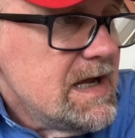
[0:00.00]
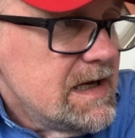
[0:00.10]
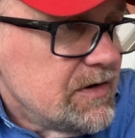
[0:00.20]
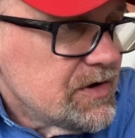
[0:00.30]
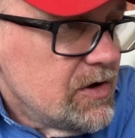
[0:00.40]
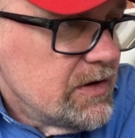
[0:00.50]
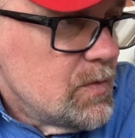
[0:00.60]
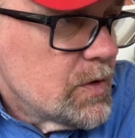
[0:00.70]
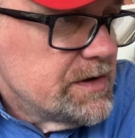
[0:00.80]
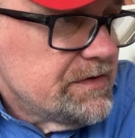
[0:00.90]
It is all the
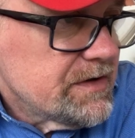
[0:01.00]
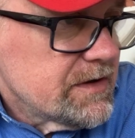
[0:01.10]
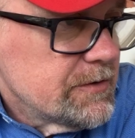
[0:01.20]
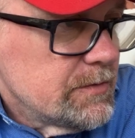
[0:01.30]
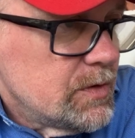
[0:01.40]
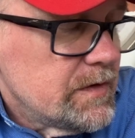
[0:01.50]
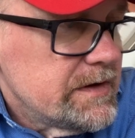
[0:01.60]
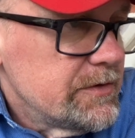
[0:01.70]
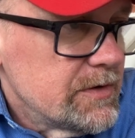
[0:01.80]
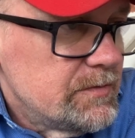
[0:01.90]
more desirable
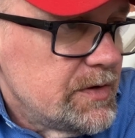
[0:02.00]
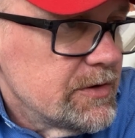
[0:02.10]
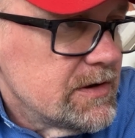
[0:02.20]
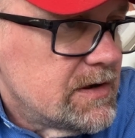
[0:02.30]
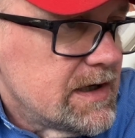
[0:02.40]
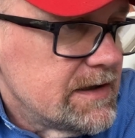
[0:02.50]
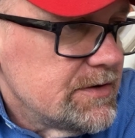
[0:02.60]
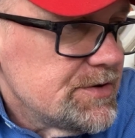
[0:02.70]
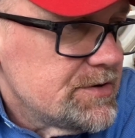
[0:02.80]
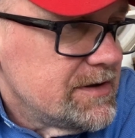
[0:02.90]
that your Imperial
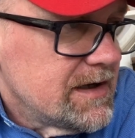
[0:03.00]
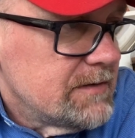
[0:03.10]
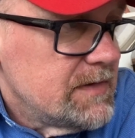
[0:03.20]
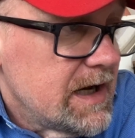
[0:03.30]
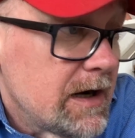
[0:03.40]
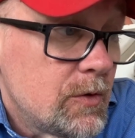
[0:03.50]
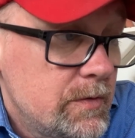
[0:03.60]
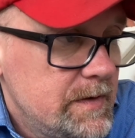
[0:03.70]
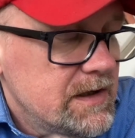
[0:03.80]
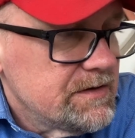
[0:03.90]
Highness should come
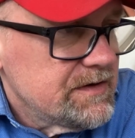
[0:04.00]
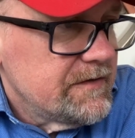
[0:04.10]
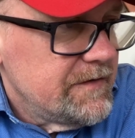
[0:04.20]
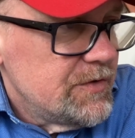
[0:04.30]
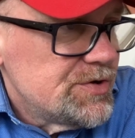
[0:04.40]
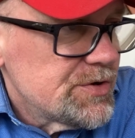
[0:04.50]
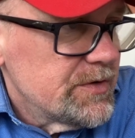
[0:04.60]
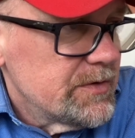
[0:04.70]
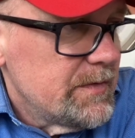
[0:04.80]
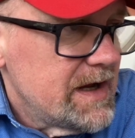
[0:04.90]
now, because the
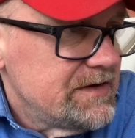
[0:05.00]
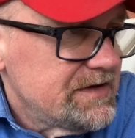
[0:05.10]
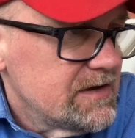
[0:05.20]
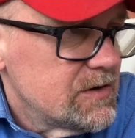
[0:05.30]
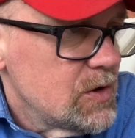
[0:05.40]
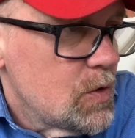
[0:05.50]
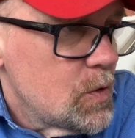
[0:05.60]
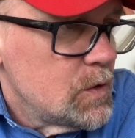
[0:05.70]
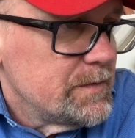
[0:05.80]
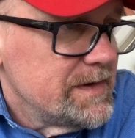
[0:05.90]
future may still
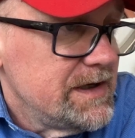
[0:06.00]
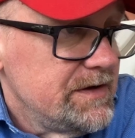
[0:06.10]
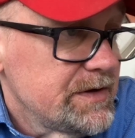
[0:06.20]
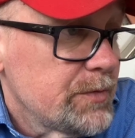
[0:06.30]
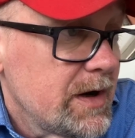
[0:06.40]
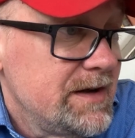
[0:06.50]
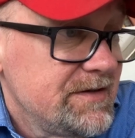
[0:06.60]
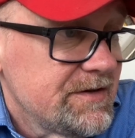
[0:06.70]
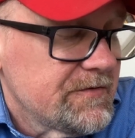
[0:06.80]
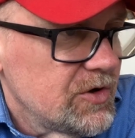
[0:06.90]
hold many
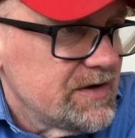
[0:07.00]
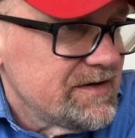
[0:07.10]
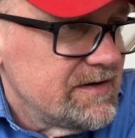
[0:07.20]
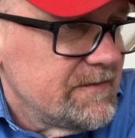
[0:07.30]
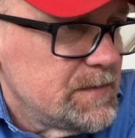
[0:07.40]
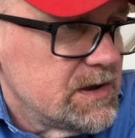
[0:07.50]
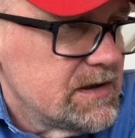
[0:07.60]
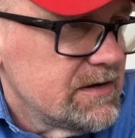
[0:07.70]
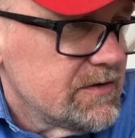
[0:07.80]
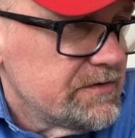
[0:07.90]
surprises for us in the
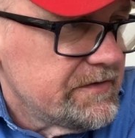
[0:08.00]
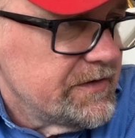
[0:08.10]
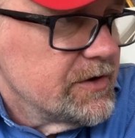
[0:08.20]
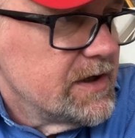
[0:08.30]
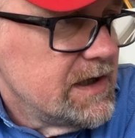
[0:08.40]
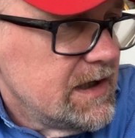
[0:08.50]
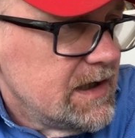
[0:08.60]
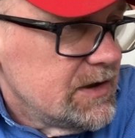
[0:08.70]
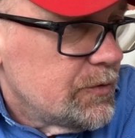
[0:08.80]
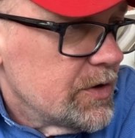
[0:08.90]
political sphere.
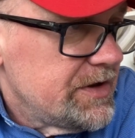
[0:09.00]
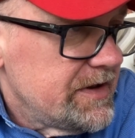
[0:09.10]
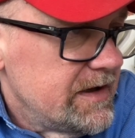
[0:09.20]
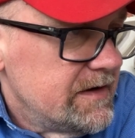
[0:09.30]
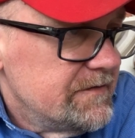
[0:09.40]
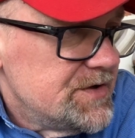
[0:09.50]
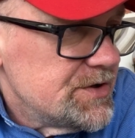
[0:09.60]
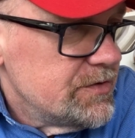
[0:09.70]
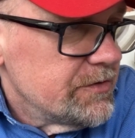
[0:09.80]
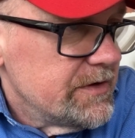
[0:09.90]
Towards the end of
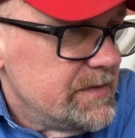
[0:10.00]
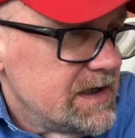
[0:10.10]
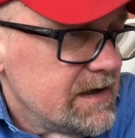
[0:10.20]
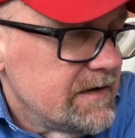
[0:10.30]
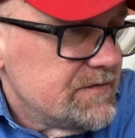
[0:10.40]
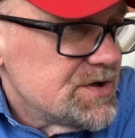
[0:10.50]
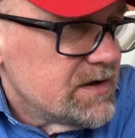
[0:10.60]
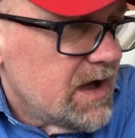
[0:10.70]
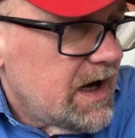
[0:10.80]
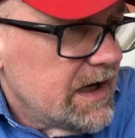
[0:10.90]
June or the beginning of
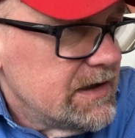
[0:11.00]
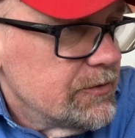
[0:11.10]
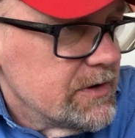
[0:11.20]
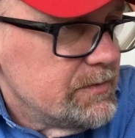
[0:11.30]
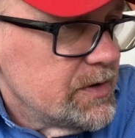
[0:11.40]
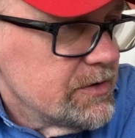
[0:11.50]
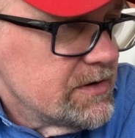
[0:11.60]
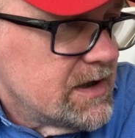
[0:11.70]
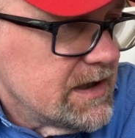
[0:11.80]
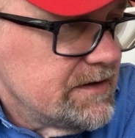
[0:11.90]
July, your
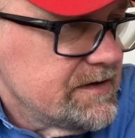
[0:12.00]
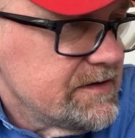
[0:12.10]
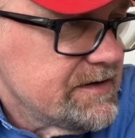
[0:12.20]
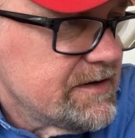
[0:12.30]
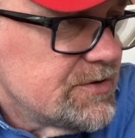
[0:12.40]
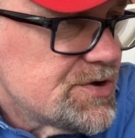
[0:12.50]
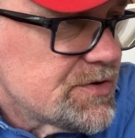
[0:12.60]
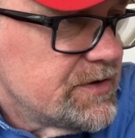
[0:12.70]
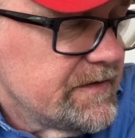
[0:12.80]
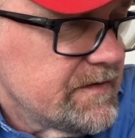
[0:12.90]
Imperial Highness is still
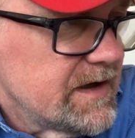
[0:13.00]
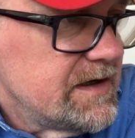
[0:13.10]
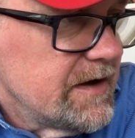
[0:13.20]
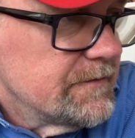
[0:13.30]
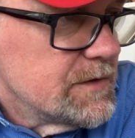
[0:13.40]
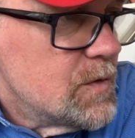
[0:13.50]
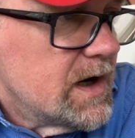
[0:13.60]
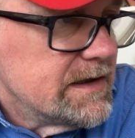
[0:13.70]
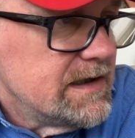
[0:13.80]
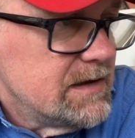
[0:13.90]
sure to find
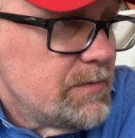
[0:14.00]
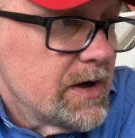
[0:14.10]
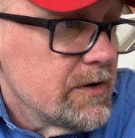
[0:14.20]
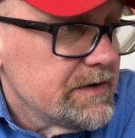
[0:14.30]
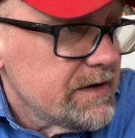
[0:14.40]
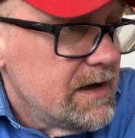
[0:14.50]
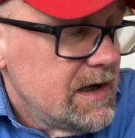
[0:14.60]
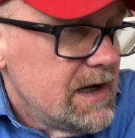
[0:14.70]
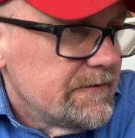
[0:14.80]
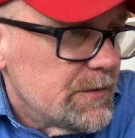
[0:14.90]
everyone in Paris.
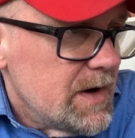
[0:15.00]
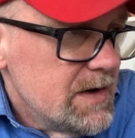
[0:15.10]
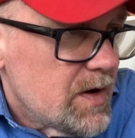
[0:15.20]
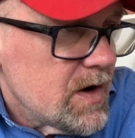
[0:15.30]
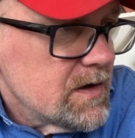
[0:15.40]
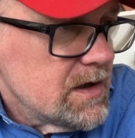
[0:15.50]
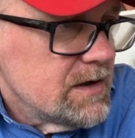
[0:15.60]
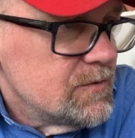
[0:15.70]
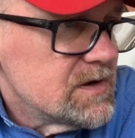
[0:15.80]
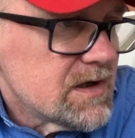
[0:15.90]
For my part, I
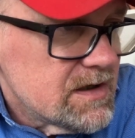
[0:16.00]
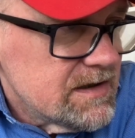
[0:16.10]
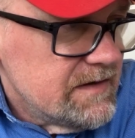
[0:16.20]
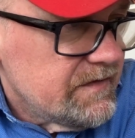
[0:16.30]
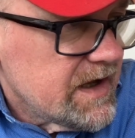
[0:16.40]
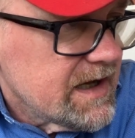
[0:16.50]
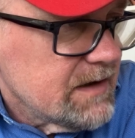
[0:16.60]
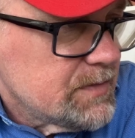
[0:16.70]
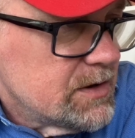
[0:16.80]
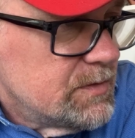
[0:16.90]
will not leave the
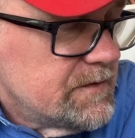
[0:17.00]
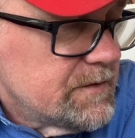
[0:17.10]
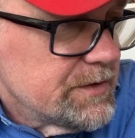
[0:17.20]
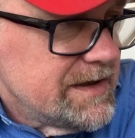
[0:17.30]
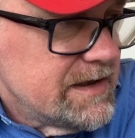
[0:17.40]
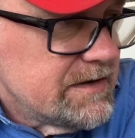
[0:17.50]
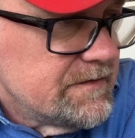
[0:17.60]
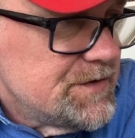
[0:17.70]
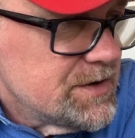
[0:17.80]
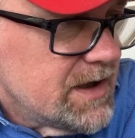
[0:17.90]
capital before the end
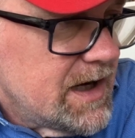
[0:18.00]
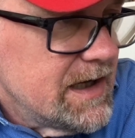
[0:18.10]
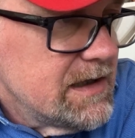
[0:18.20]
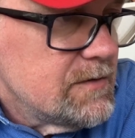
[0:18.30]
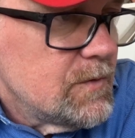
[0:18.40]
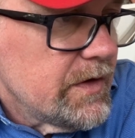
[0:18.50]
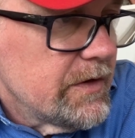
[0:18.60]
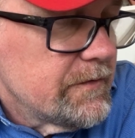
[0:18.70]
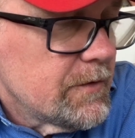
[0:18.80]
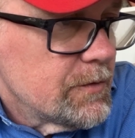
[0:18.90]
of July, and will
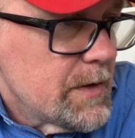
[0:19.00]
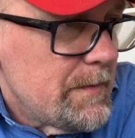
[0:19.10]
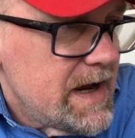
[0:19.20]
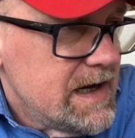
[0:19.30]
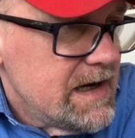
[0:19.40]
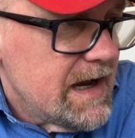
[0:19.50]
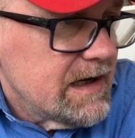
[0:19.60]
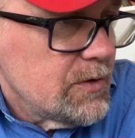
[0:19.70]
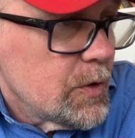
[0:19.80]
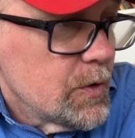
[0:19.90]
therefore remain
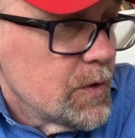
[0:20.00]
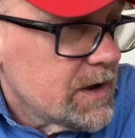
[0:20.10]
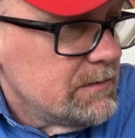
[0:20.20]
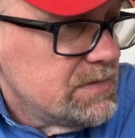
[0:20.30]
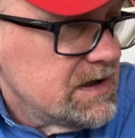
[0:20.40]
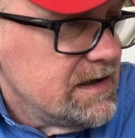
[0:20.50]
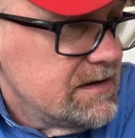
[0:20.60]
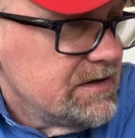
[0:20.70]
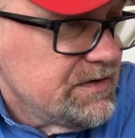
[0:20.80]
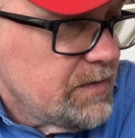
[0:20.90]
at her complete
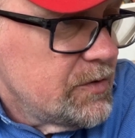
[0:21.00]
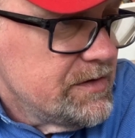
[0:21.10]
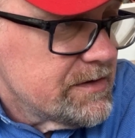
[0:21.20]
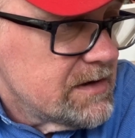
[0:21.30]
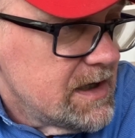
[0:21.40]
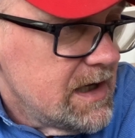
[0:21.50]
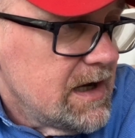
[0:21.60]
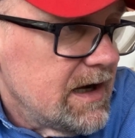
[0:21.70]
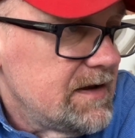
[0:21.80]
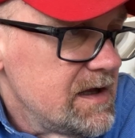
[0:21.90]
disposal.
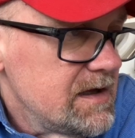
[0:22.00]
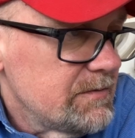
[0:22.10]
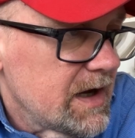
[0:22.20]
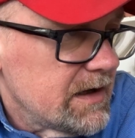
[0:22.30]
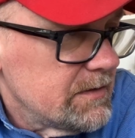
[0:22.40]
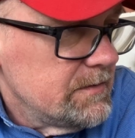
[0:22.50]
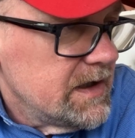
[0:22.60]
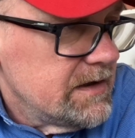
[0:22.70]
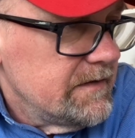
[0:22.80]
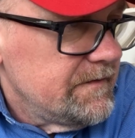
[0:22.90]
I think, madam,
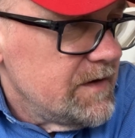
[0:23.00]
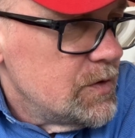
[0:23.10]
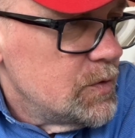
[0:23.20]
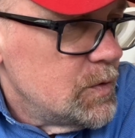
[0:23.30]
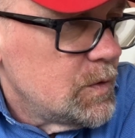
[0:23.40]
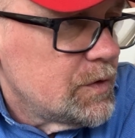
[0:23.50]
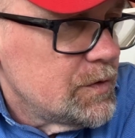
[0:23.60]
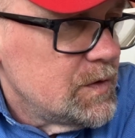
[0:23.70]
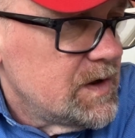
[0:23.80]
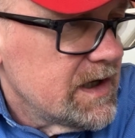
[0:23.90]
that if you
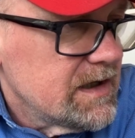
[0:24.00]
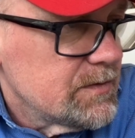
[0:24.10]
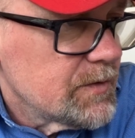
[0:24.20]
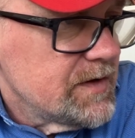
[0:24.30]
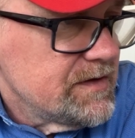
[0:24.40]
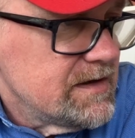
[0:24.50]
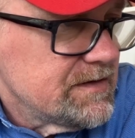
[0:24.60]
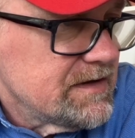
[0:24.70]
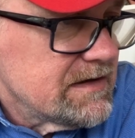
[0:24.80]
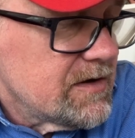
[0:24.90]
could take up
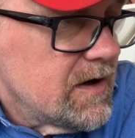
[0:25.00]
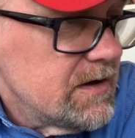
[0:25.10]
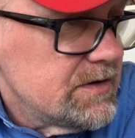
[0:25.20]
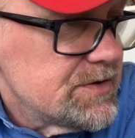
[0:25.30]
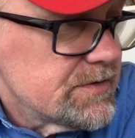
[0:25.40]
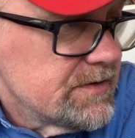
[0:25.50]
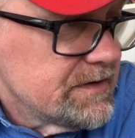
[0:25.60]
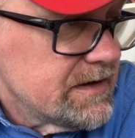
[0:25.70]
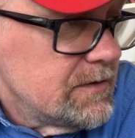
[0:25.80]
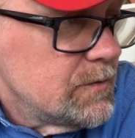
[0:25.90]
residence at the
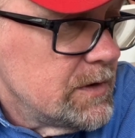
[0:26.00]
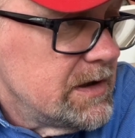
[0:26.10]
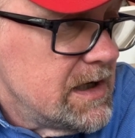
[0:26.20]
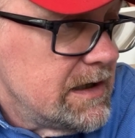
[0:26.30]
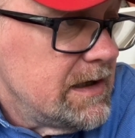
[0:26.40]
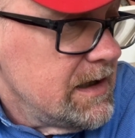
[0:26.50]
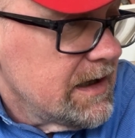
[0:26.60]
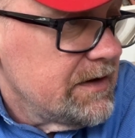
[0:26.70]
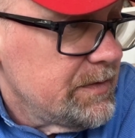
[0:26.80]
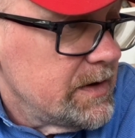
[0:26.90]
Hottingers, it would in any
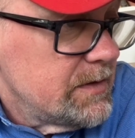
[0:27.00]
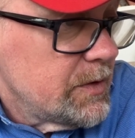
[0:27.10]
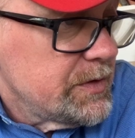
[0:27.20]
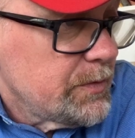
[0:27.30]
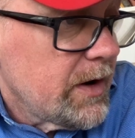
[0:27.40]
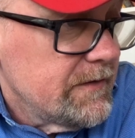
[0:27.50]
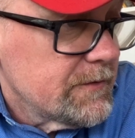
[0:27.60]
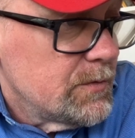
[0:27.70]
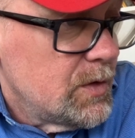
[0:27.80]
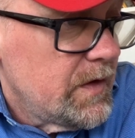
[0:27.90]
case be the most
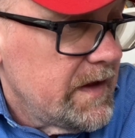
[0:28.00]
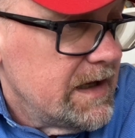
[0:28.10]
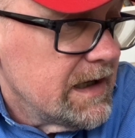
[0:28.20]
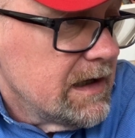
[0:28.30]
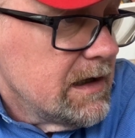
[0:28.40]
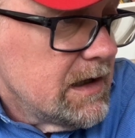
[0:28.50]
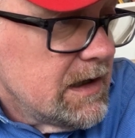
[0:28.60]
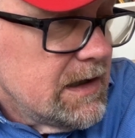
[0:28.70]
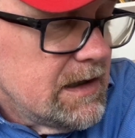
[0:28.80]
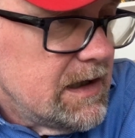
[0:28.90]
preferable thing,
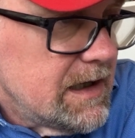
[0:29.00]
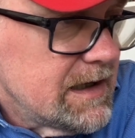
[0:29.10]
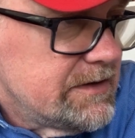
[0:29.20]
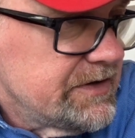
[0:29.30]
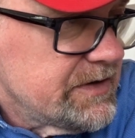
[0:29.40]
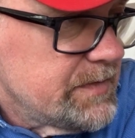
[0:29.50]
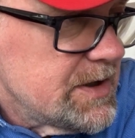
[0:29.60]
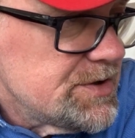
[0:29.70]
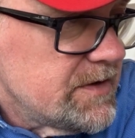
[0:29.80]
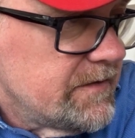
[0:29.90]
in
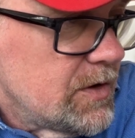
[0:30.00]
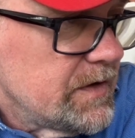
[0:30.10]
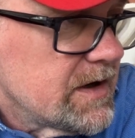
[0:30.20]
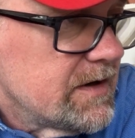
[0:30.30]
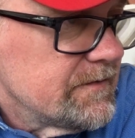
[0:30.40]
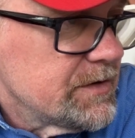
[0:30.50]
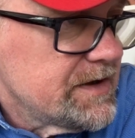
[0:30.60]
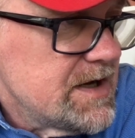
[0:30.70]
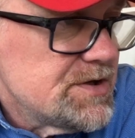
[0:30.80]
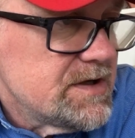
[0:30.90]
anticipation of all the
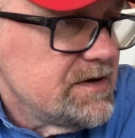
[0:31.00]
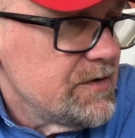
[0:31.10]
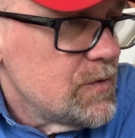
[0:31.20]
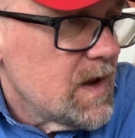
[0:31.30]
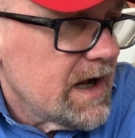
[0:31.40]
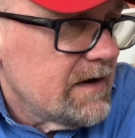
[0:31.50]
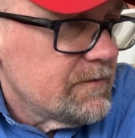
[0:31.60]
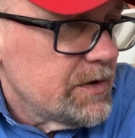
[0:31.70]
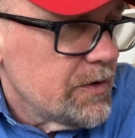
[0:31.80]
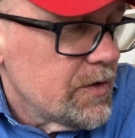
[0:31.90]
conversations you will have
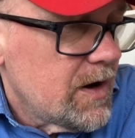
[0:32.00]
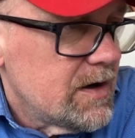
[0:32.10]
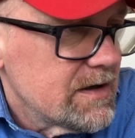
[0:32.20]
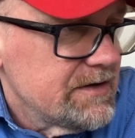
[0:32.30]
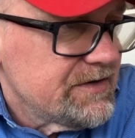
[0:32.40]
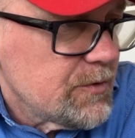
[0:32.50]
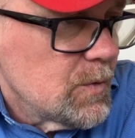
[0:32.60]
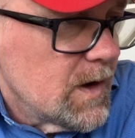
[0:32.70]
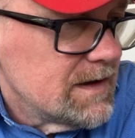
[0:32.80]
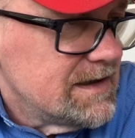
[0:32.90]
with your august
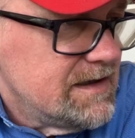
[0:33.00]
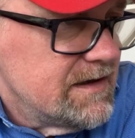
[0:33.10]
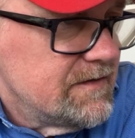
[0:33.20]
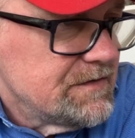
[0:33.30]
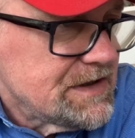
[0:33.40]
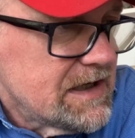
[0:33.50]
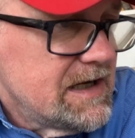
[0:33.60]
relatives.